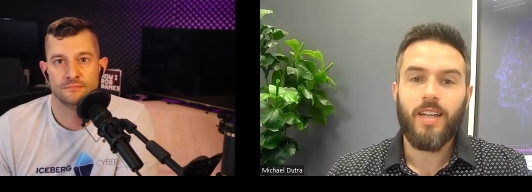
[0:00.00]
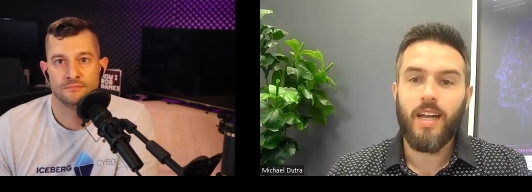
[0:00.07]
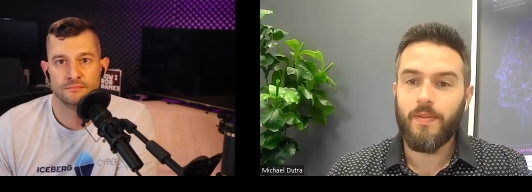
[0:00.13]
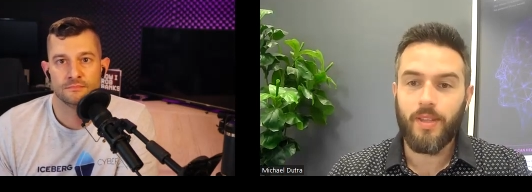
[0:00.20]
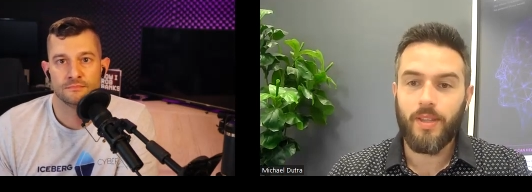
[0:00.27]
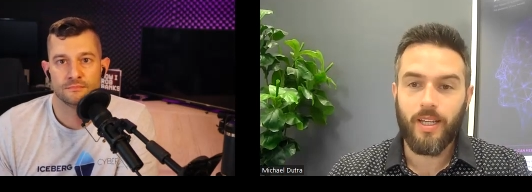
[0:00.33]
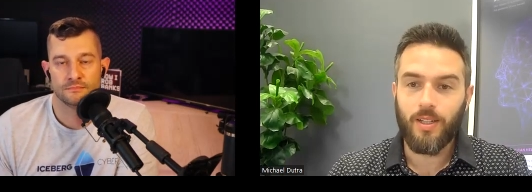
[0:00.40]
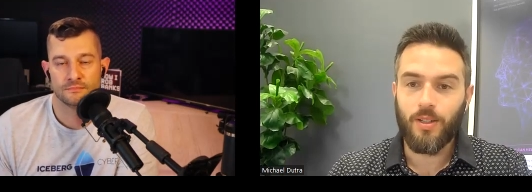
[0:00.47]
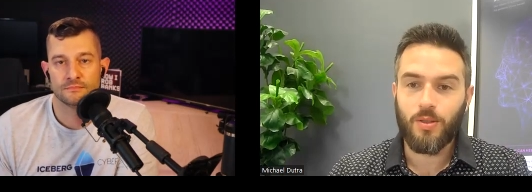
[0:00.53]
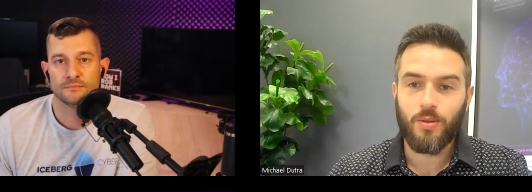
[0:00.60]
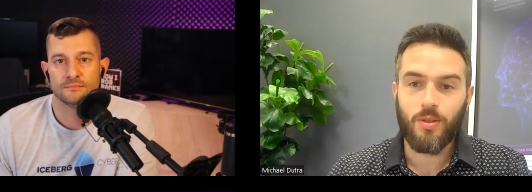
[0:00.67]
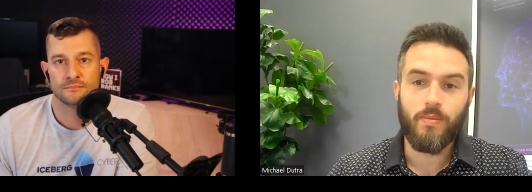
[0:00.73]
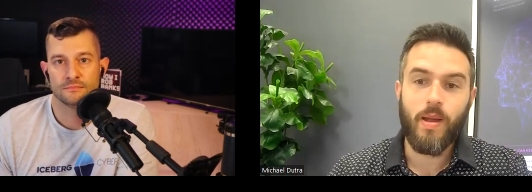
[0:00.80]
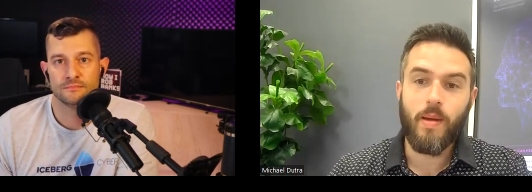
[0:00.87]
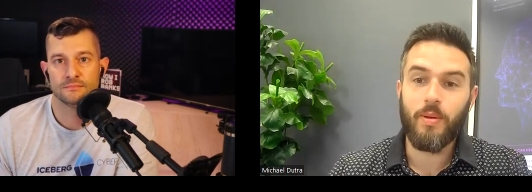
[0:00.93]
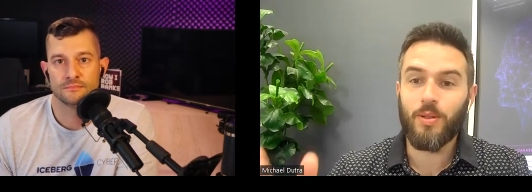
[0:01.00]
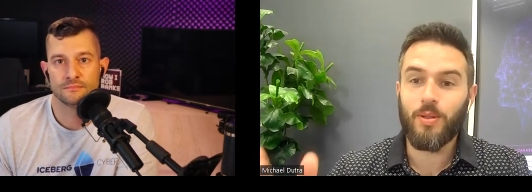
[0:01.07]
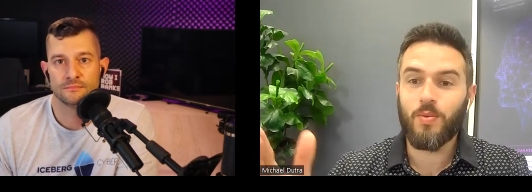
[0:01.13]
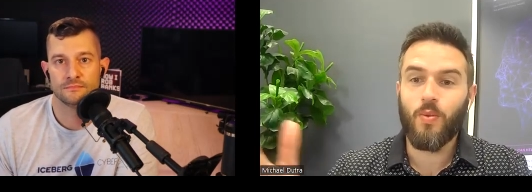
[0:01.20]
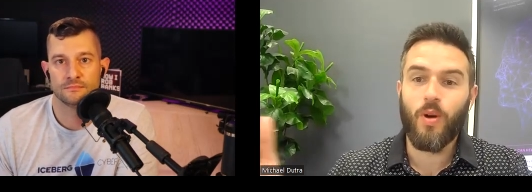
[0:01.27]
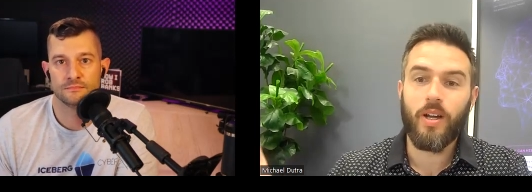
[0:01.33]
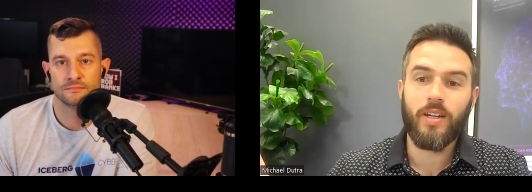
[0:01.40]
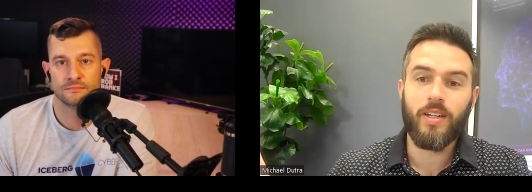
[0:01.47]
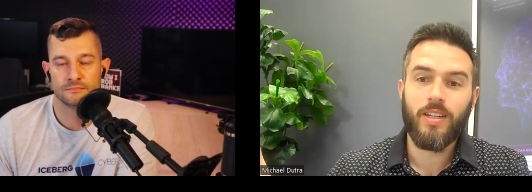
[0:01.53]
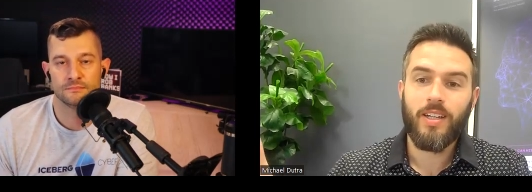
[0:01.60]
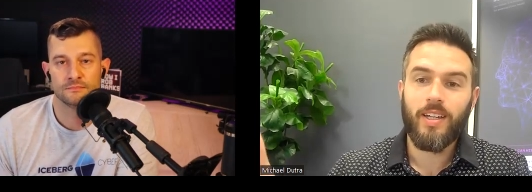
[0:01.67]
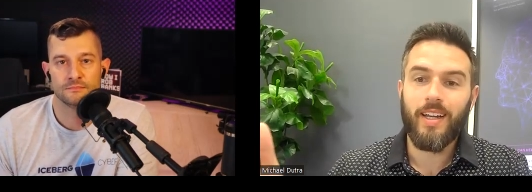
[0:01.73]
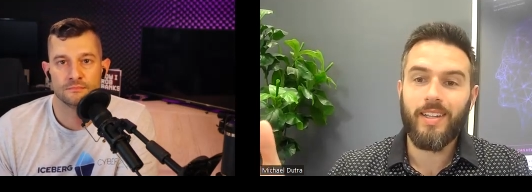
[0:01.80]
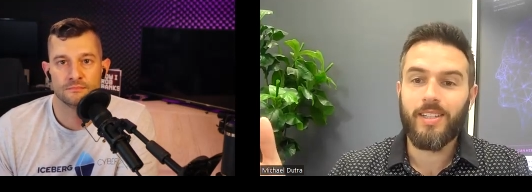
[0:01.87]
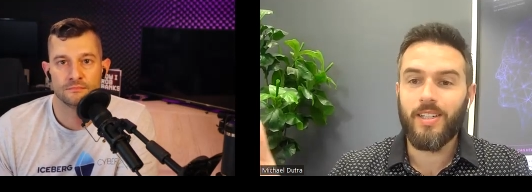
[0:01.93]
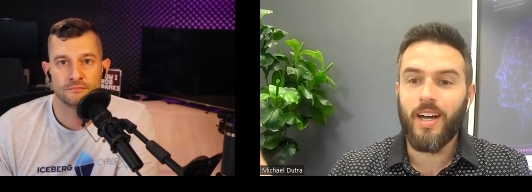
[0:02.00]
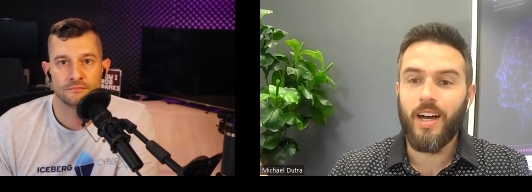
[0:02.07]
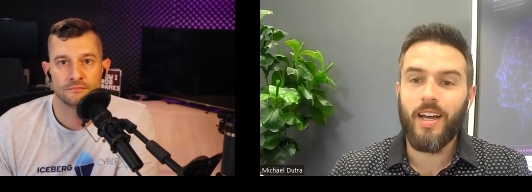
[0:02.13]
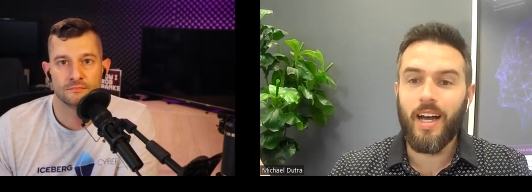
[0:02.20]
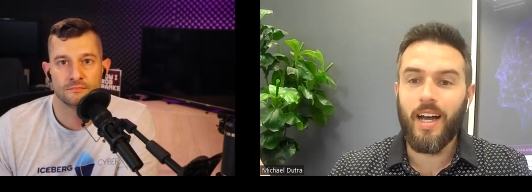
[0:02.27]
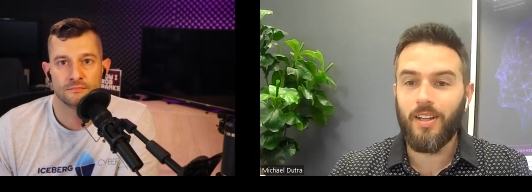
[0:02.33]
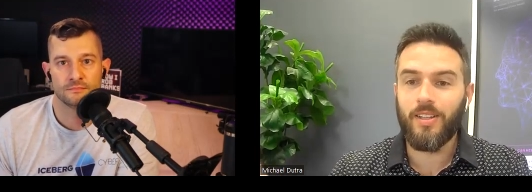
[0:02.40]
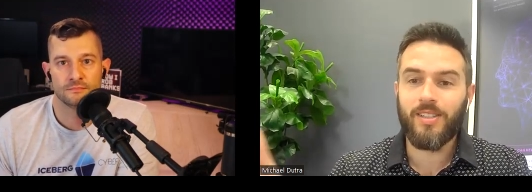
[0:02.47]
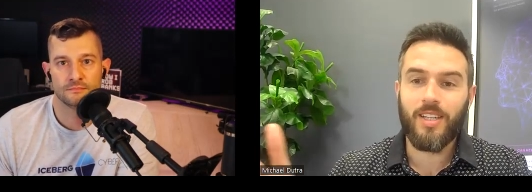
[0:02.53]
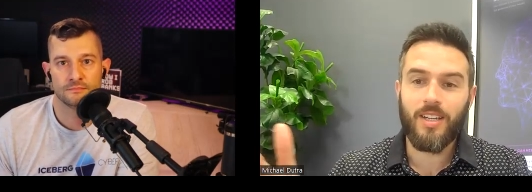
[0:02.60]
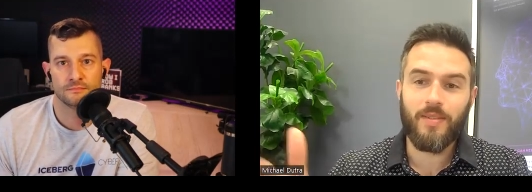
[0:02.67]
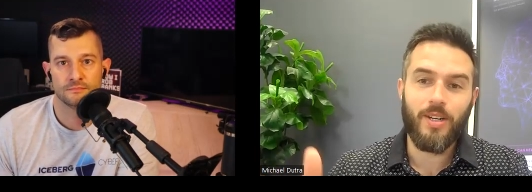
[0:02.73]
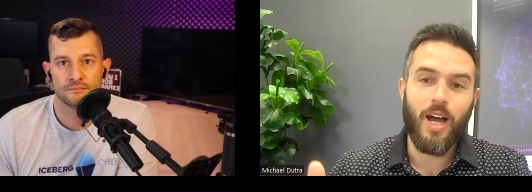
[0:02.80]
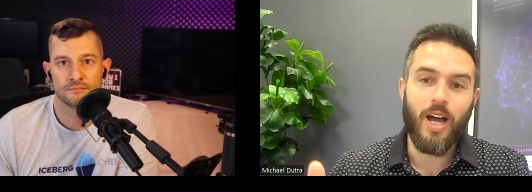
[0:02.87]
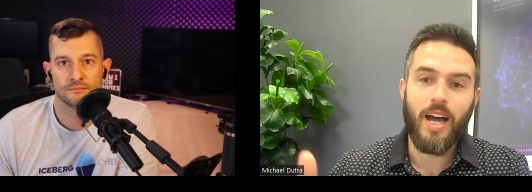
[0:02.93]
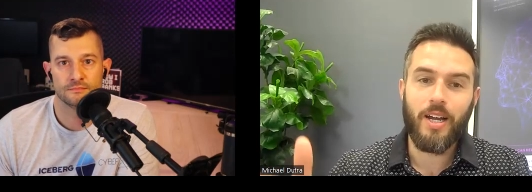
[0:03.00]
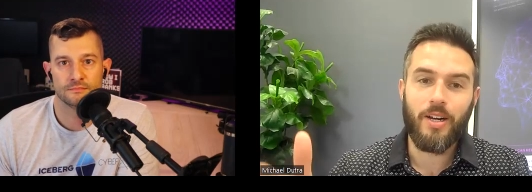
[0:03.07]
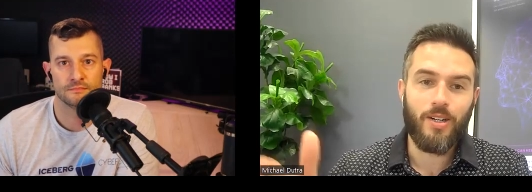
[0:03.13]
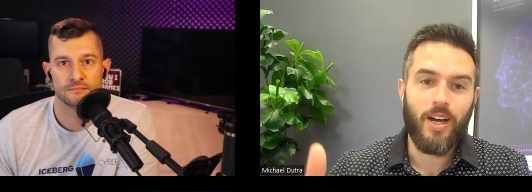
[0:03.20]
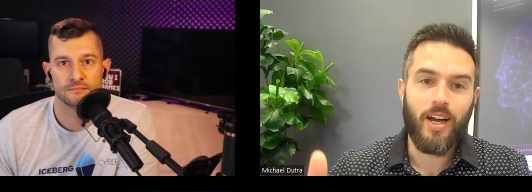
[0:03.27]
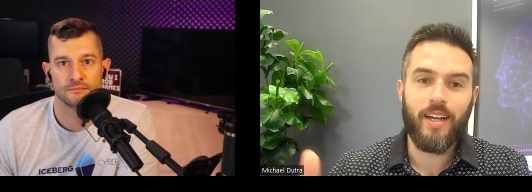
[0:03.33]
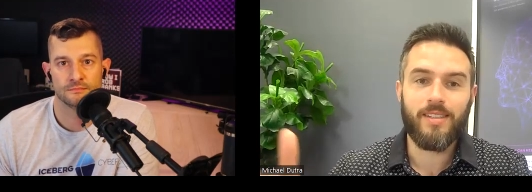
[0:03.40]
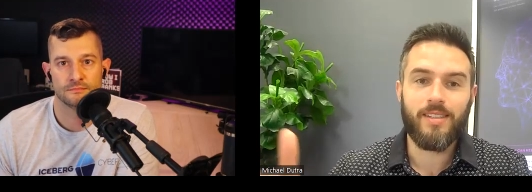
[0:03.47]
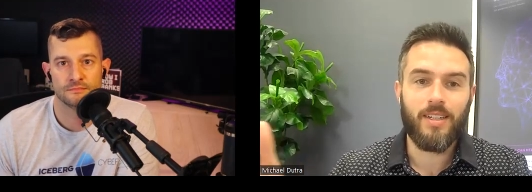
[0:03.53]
Speaker 1: Everything looks real. Maybe there's one, it's an L instead of an I or an I